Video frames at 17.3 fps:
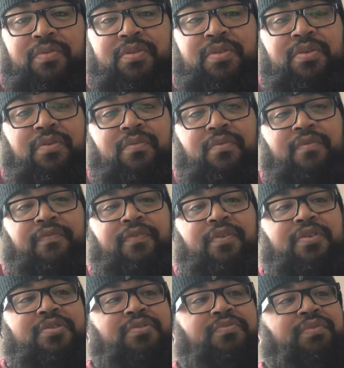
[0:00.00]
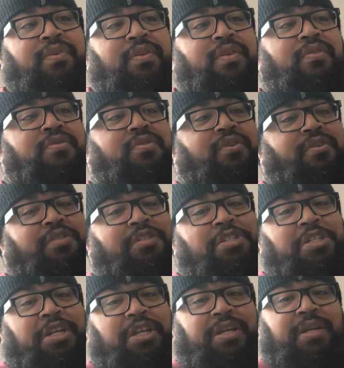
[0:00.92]
So the first 3 notes are
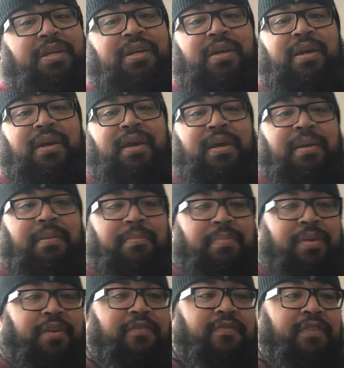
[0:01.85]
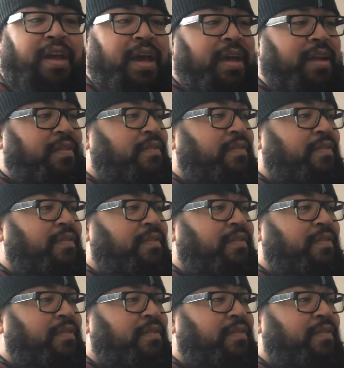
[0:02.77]
G, B flat, and